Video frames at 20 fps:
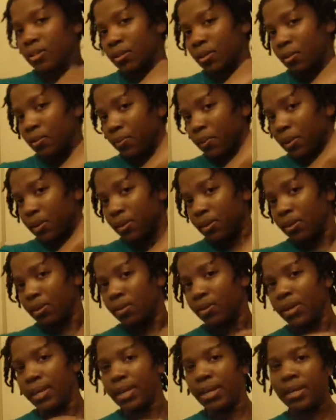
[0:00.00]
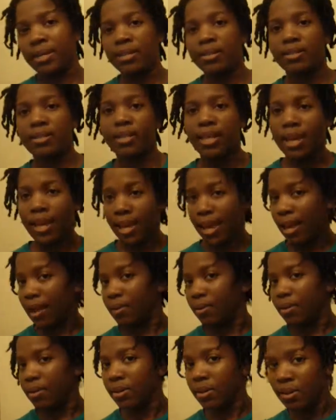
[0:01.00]
So we're going to go ahead and take
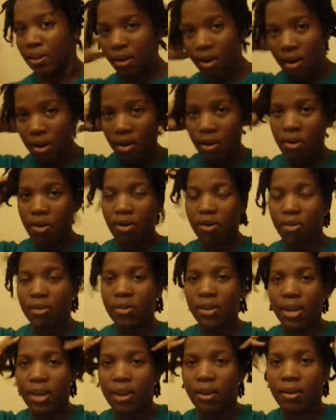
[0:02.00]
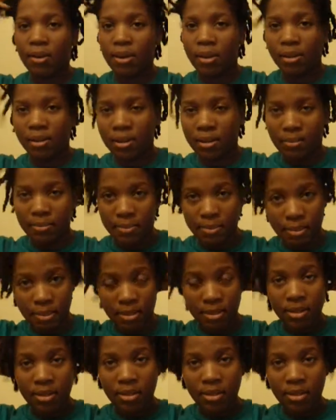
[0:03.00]
out all the hair clips.